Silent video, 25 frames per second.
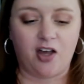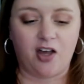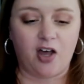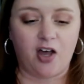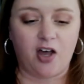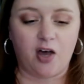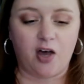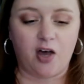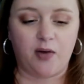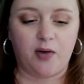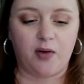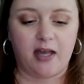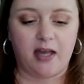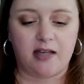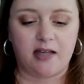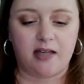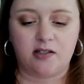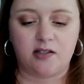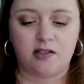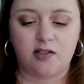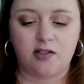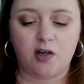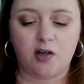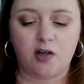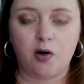Okay,
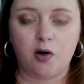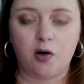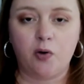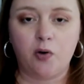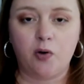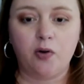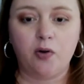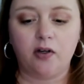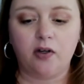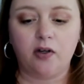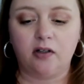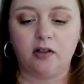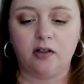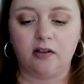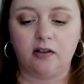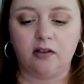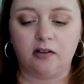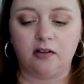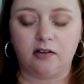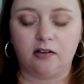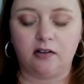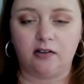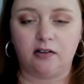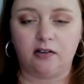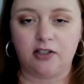so
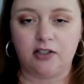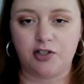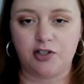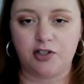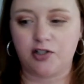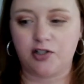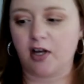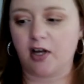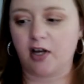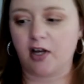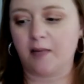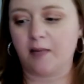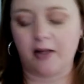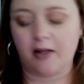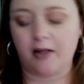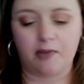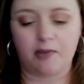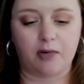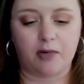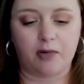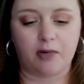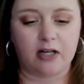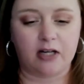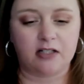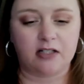let's just talk about the
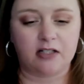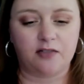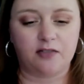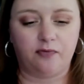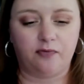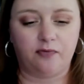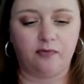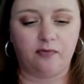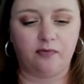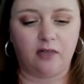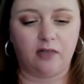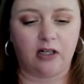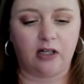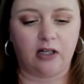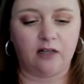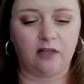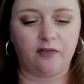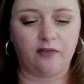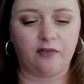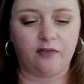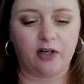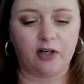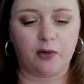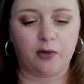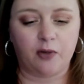product uh,
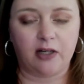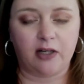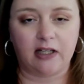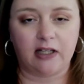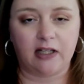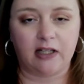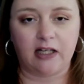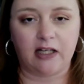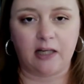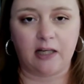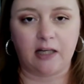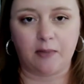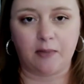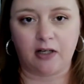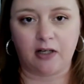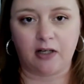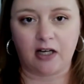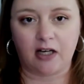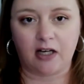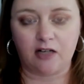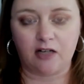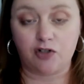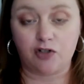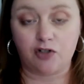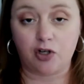very quickly and I'm going to
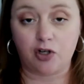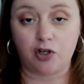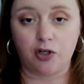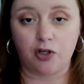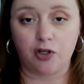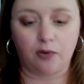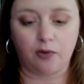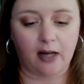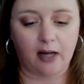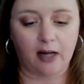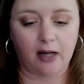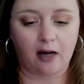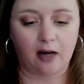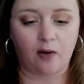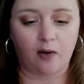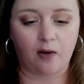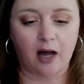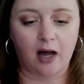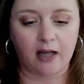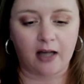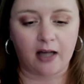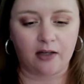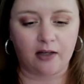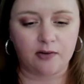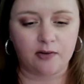kind of show you how
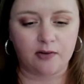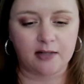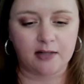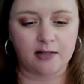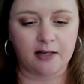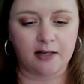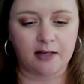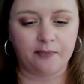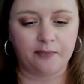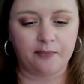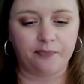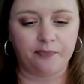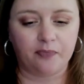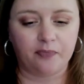I use it.